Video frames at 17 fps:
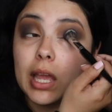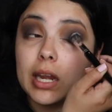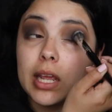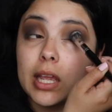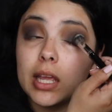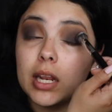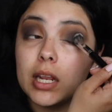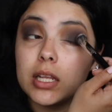and
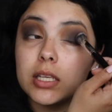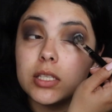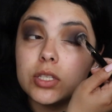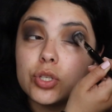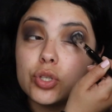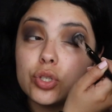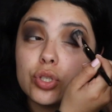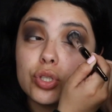it is
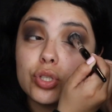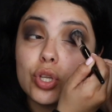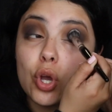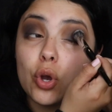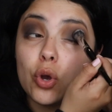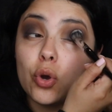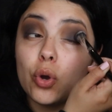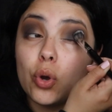
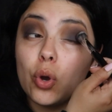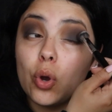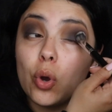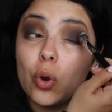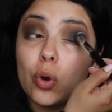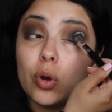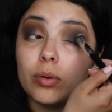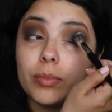
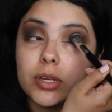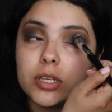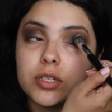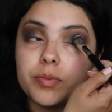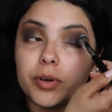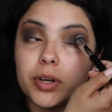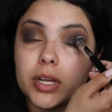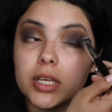so
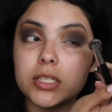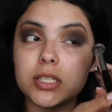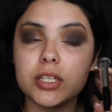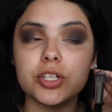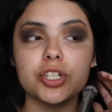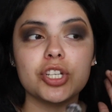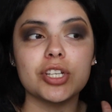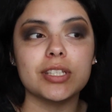much more
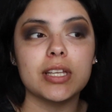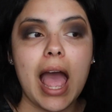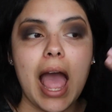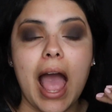easy to just